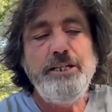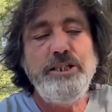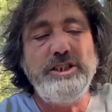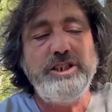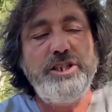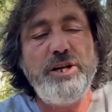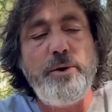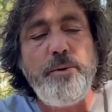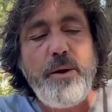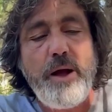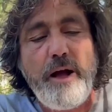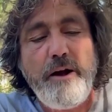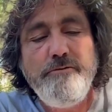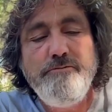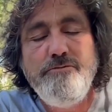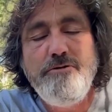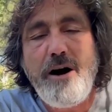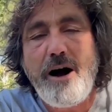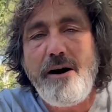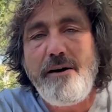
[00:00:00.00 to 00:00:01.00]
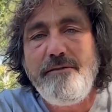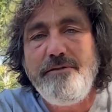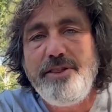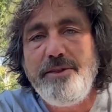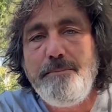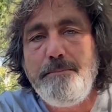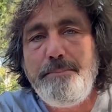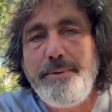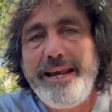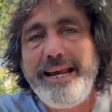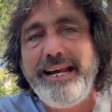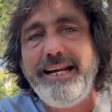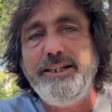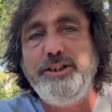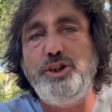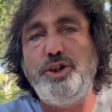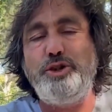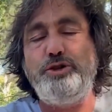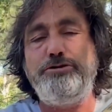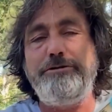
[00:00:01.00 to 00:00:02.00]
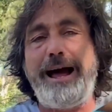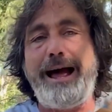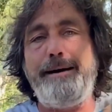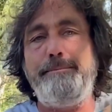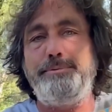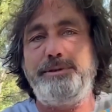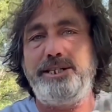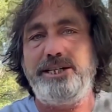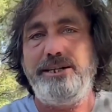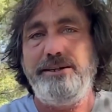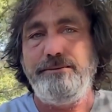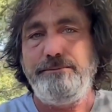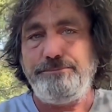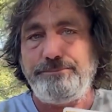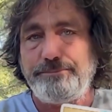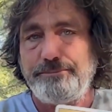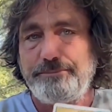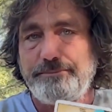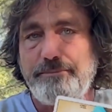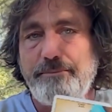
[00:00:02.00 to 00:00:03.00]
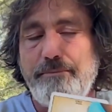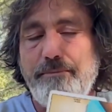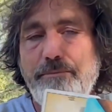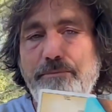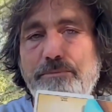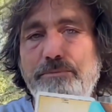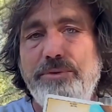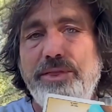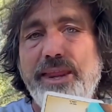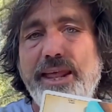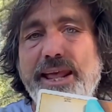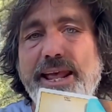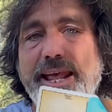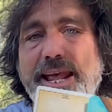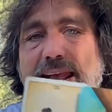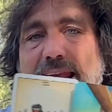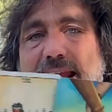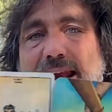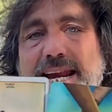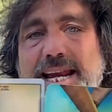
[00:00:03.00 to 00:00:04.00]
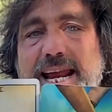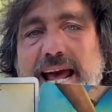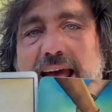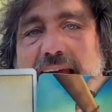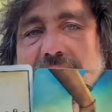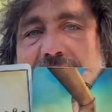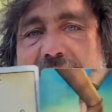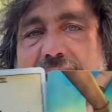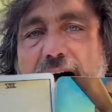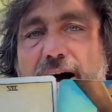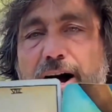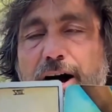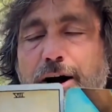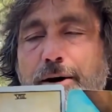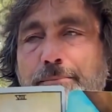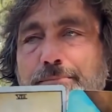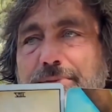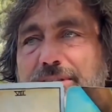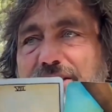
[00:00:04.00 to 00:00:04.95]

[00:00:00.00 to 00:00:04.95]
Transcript: So rather than being trapped in a um,